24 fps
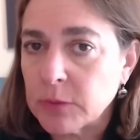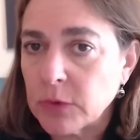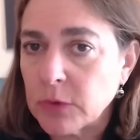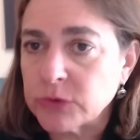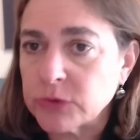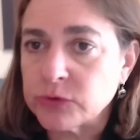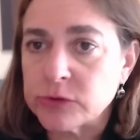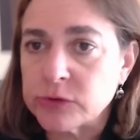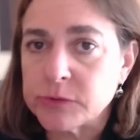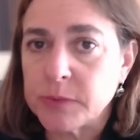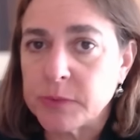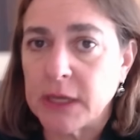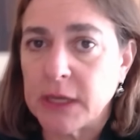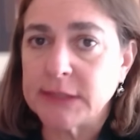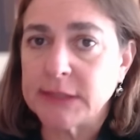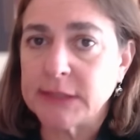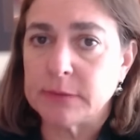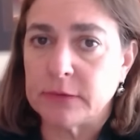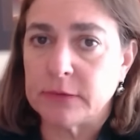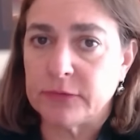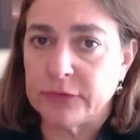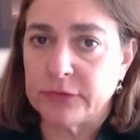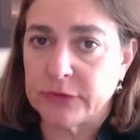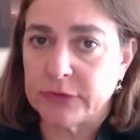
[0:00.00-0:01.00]
most
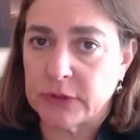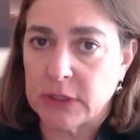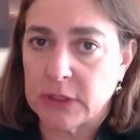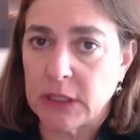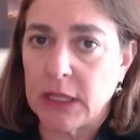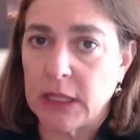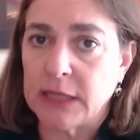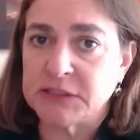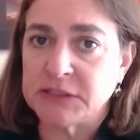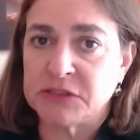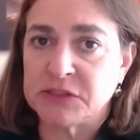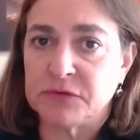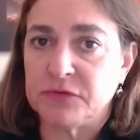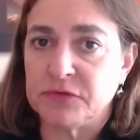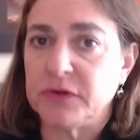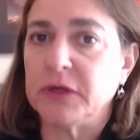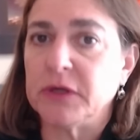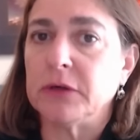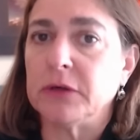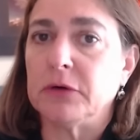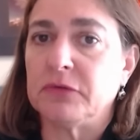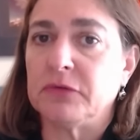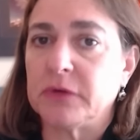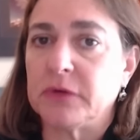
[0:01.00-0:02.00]
responsible for the colossal
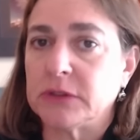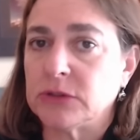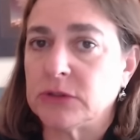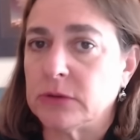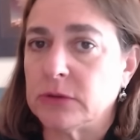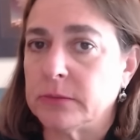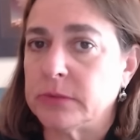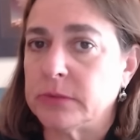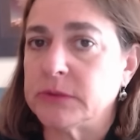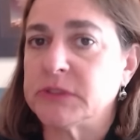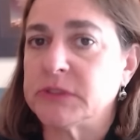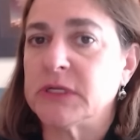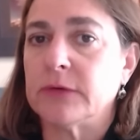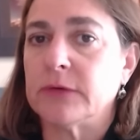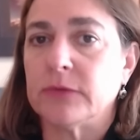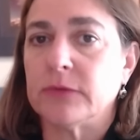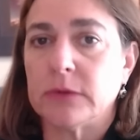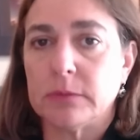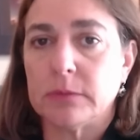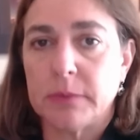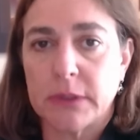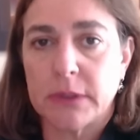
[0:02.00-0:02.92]
fail of October 7th,